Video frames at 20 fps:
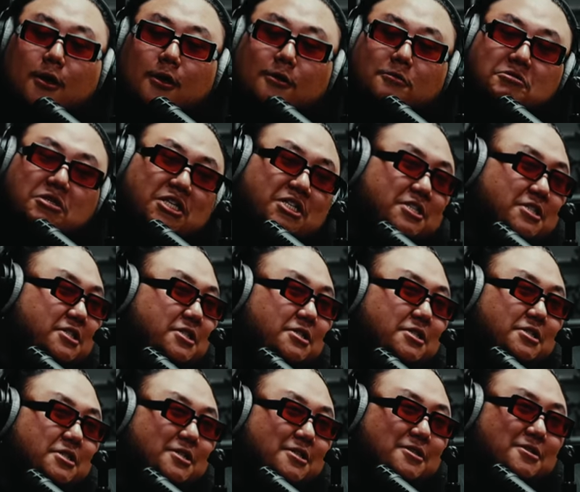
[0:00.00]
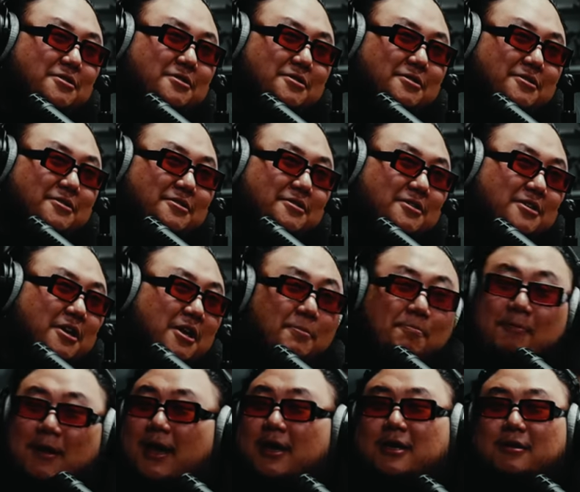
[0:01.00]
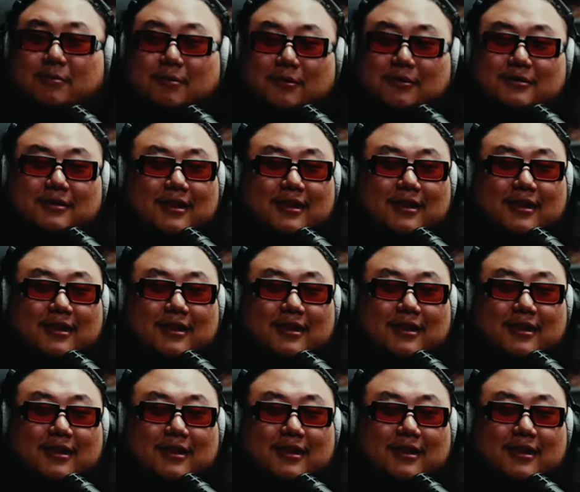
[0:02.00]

Just impeccable.